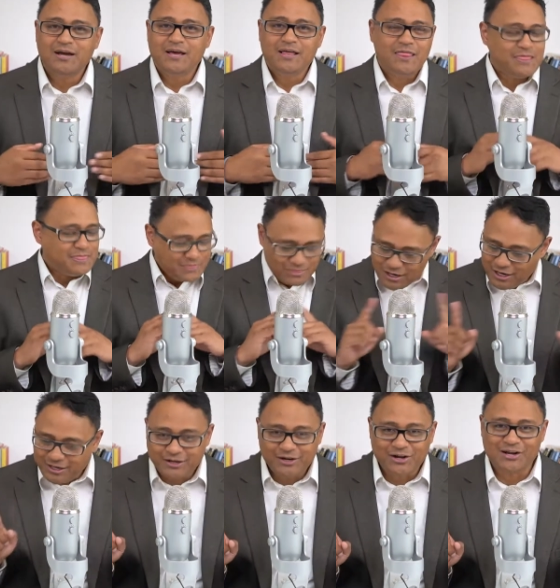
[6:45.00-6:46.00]
Not at
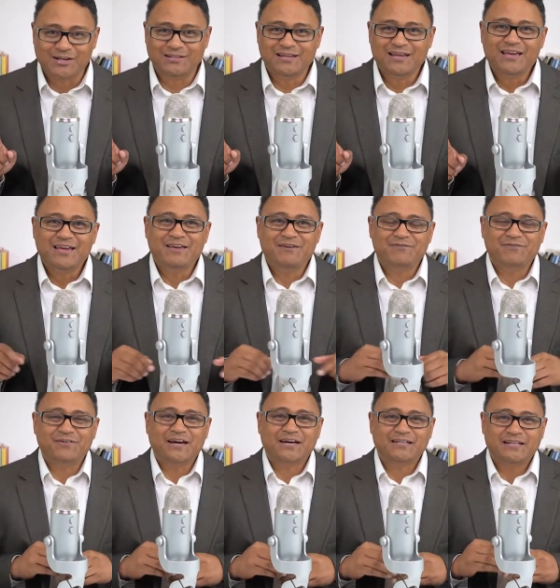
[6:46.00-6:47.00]
all. In
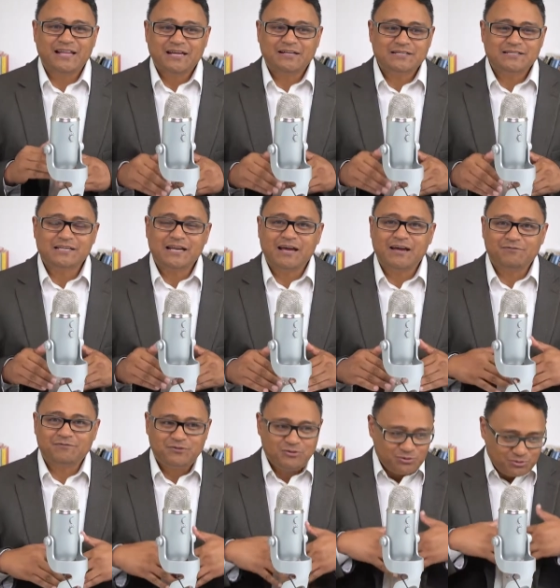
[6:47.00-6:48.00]
fact, that doesn't have
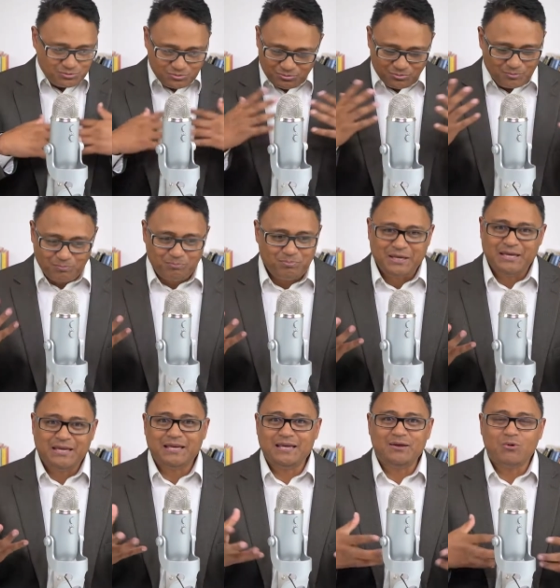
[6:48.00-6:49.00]
to
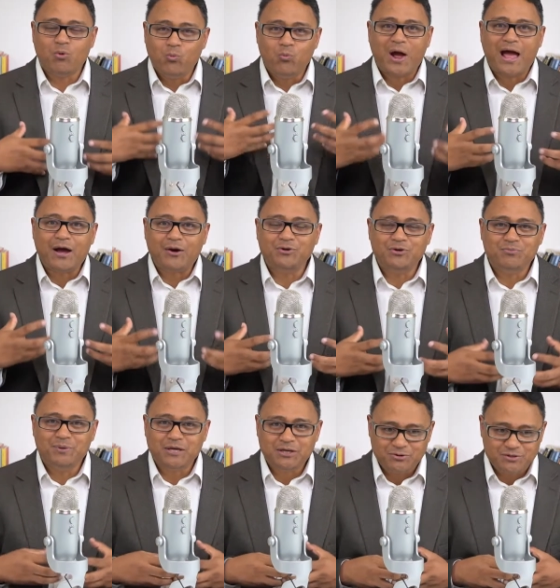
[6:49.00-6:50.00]
be how you
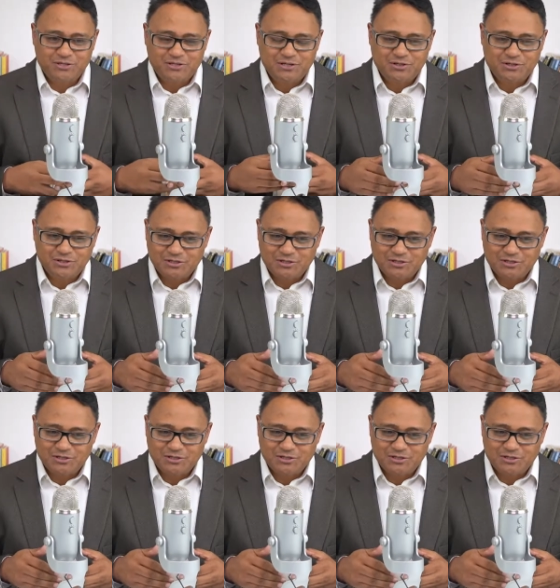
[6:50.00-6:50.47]
make your decisions.